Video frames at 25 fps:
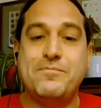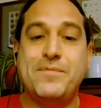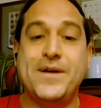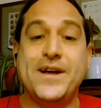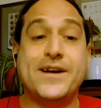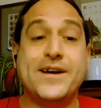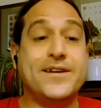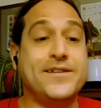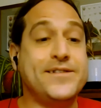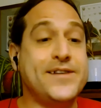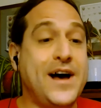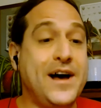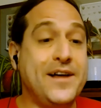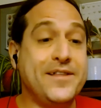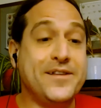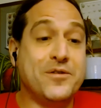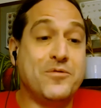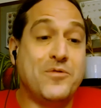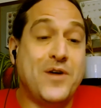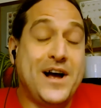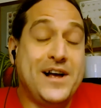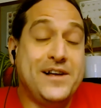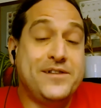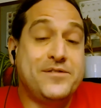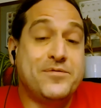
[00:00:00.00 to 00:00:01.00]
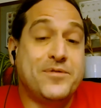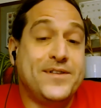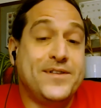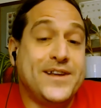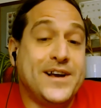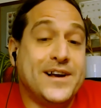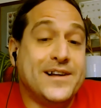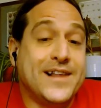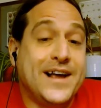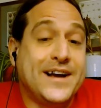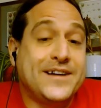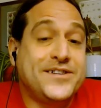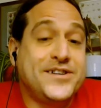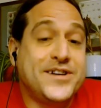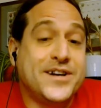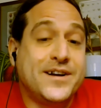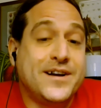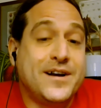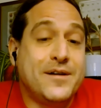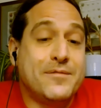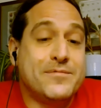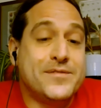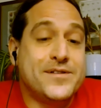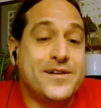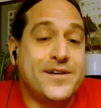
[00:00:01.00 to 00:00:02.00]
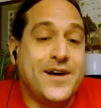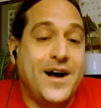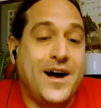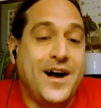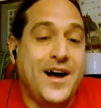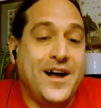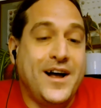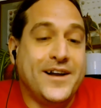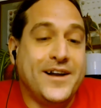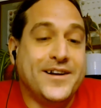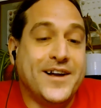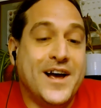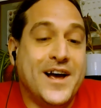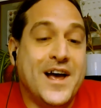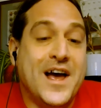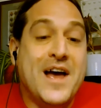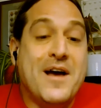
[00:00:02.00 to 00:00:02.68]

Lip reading: because otherwise, when the election comes on,